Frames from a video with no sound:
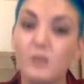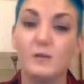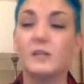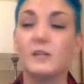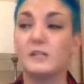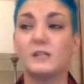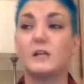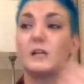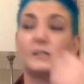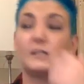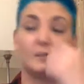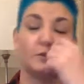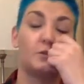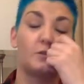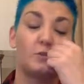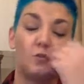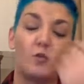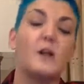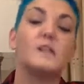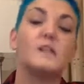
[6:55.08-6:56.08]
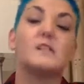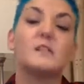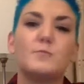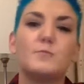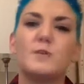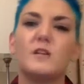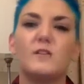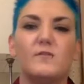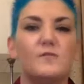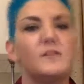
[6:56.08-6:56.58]
it's just trying to
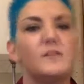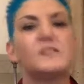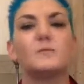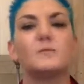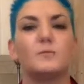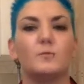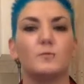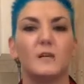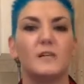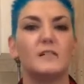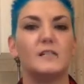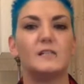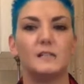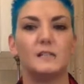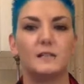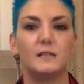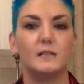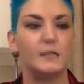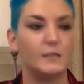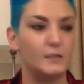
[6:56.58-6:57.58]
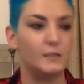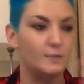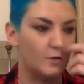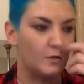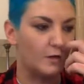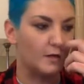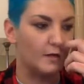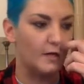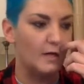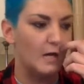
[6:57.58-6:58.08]
be invisible, basically,
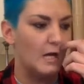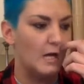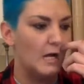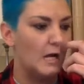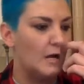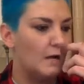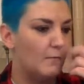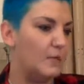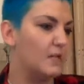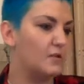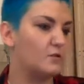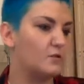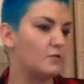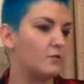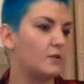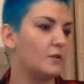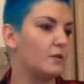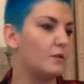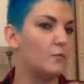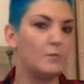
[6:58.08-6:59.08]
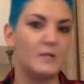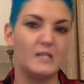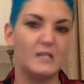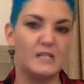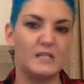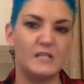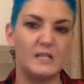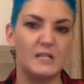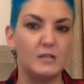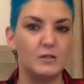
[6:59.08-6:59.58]
trying to make sure that nobody
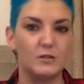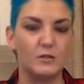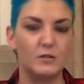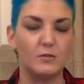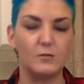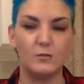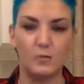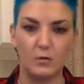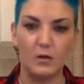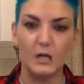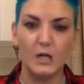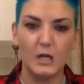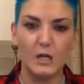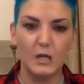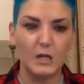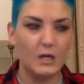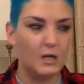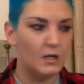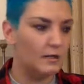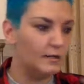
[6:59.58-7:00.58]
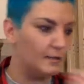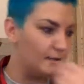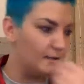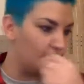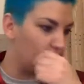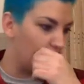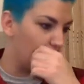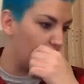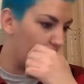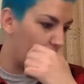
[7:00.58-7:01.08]
sees you. Or, you
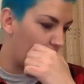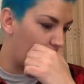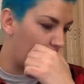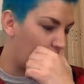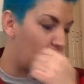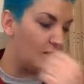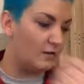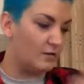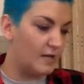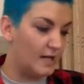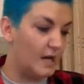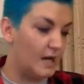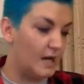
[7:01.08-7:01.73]
know, where I